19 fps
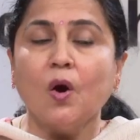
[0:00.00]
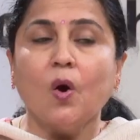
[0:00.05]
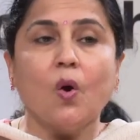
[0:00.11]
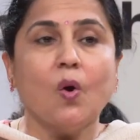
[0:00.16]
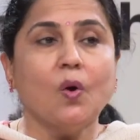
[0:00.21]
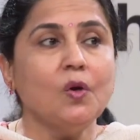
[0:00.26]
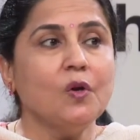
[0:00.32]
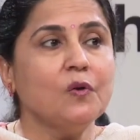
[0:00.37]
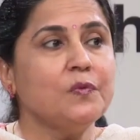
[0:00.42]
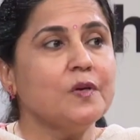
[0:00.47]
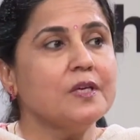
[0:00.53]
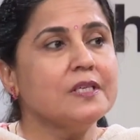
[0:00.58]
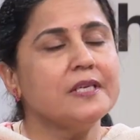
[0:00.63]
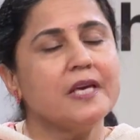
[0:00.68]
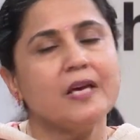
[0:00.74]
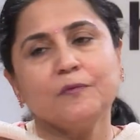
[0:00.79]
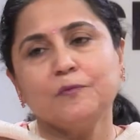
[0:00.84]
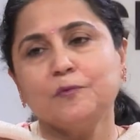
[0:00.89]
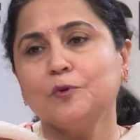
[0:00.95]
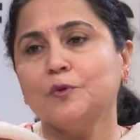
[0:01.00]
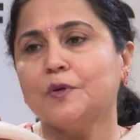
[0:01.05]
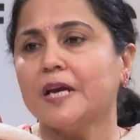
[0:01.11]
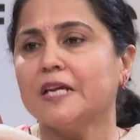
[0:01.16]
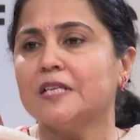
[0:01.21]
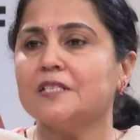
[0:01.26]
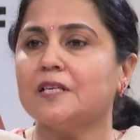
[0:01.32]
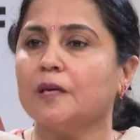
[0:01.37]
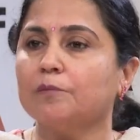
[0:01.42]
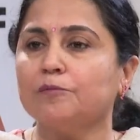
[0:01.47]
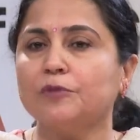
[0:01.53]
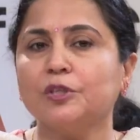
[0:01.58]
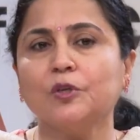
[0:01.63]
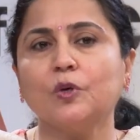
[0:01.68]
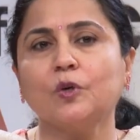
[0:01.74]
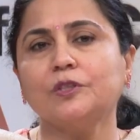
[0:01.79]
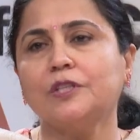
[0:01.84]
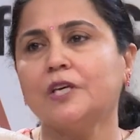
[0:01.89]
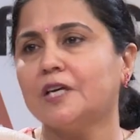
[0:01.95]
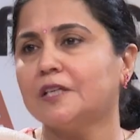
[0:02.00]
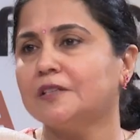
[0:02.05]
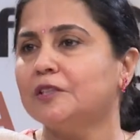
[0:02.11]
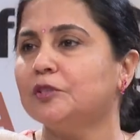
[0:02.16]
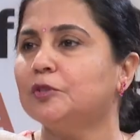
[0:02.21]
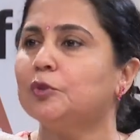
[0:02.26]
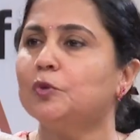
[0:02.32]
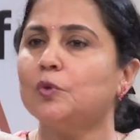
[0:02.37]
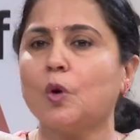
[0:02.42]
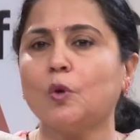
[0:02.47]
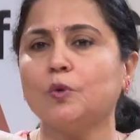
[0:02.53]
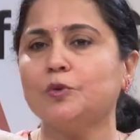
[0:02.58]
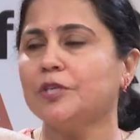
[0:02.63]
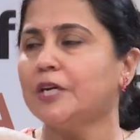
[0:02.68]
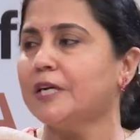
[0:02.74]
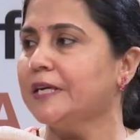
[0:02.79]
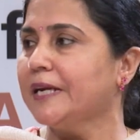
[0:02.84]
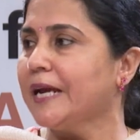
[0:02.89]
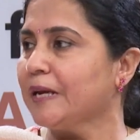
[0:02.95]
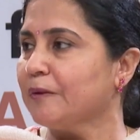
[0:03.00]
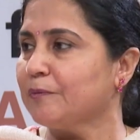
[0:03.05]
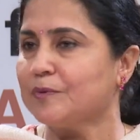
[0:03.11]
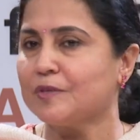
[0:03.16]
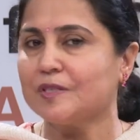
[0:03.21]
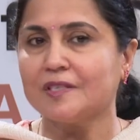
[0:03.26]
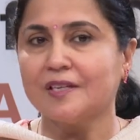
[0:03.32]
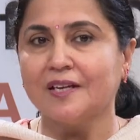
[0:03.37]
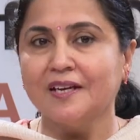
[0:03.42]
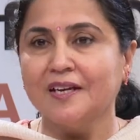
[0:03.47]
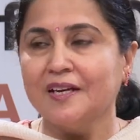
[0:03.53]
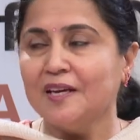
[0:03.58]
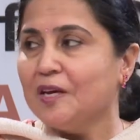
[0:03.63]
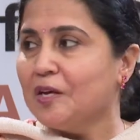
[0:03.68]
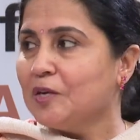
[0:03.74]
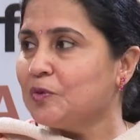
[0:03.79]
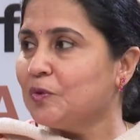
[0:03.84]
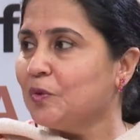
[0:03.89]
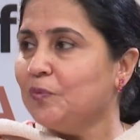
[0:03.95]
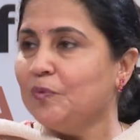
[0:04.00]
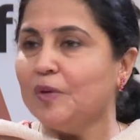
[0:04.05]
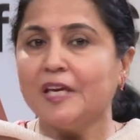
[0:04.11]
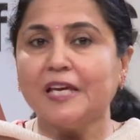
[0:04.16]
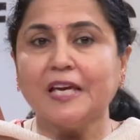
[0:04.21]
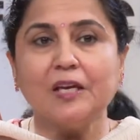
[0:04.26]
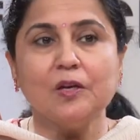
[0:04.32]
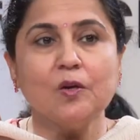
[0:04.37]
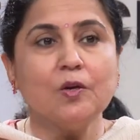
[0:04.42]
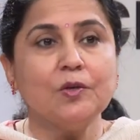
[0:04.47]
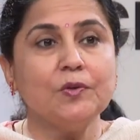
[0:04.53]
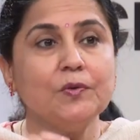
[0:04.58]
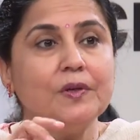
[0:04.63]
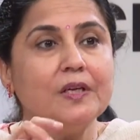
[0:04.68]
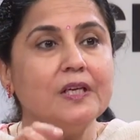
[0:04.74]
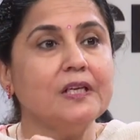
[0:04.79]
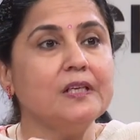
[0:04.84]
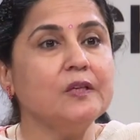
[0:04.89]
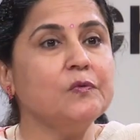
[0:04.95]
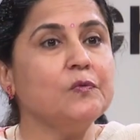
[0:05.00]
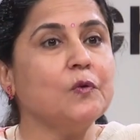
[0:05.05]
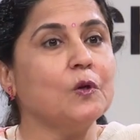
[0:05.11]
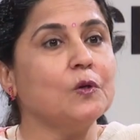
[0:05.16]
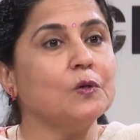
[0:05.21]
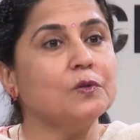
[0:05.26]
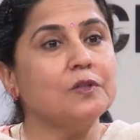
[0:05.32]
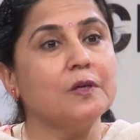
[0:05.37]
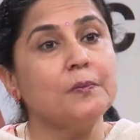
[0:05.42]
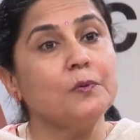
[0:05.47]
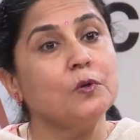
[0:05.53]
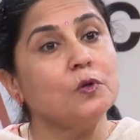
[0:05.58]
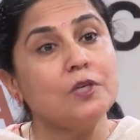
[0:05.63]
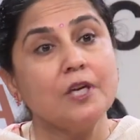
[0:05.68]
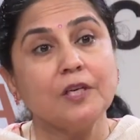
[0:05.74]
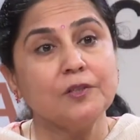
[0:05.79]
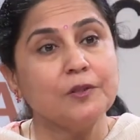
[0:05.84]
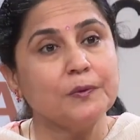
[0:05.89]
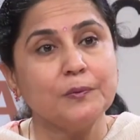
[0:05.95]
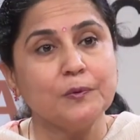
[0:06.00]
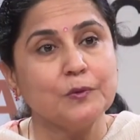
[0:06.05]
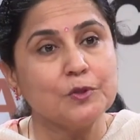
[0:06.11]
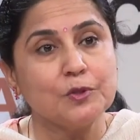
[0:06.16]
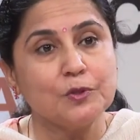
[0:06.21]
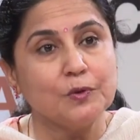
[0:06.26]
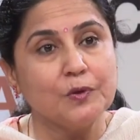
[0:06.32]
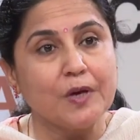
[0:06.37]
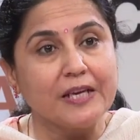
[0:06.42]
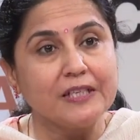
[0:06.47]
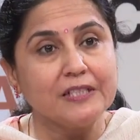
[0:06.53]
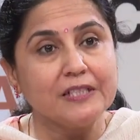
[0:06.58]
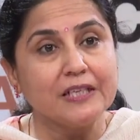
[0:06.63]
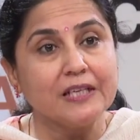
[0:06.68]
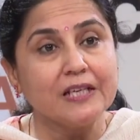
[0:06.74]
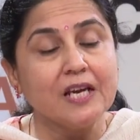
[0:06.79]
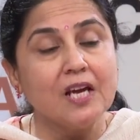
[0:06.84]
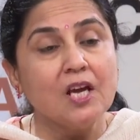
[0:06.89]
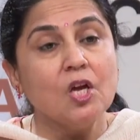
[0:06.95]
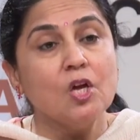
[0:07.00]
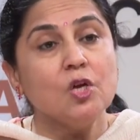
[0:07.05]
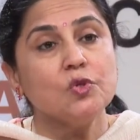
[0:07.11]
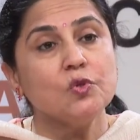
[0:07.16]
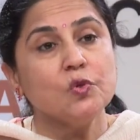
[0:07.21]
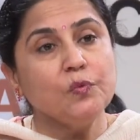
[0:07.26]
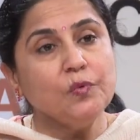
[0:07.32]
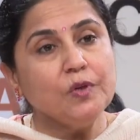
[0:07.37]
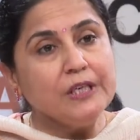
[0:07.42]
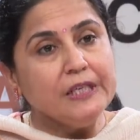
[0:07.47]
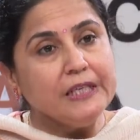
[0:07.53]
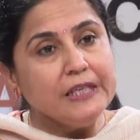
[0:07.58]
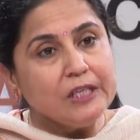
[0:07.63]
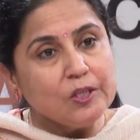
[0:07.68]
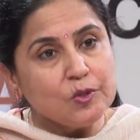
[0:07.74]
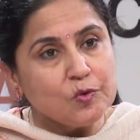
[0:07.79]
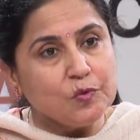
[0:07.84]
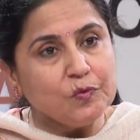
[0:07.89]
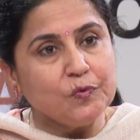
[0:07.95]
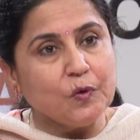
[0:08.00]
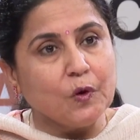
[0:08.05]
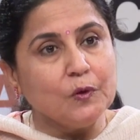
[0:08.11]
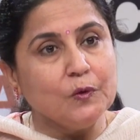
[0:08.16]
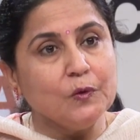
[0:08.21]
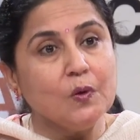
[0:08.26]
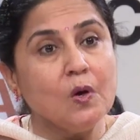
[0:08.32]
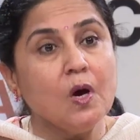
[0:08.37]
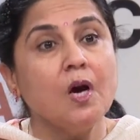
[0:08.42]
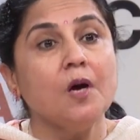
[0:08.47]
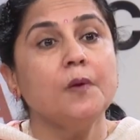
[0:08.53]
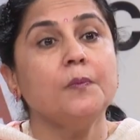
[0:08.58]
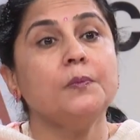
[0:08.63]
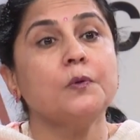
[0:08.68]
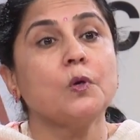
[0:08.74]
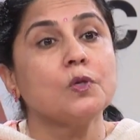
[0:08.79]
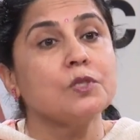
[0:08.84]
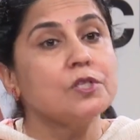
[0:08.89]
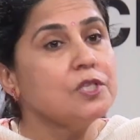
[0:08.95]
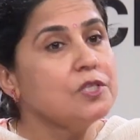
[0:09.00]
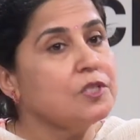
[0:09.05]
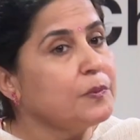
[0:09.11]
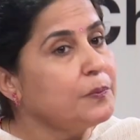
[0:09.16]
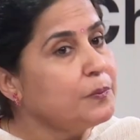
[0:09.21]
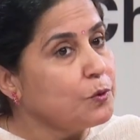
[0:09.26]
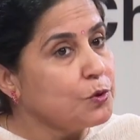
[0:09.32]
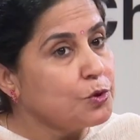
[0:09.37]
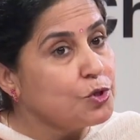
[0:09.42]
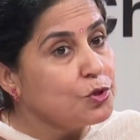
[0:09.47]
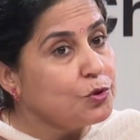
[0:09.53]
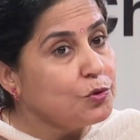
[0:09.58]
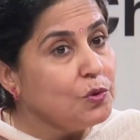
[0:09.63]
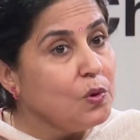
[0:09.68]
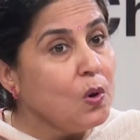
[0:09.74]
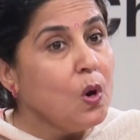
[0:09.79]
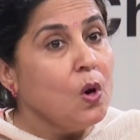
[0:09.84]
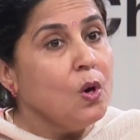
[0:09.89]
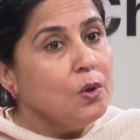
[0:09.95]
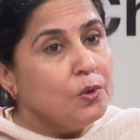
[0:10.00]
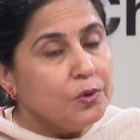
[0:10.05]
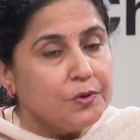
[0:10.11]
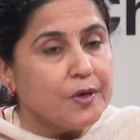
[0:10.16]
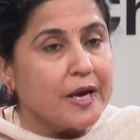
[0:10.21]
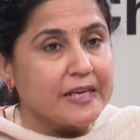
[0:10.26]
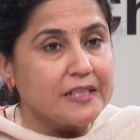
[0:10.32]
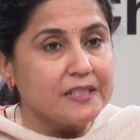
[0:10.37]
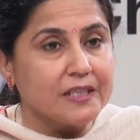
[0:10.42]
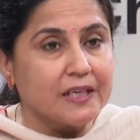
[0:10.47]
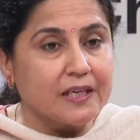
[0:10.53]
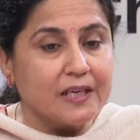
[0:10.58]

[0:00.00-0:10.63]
all of us have to write something or the other throughout our lives so we cannot really follow the product approach to writing so we need to follow process approach to writing so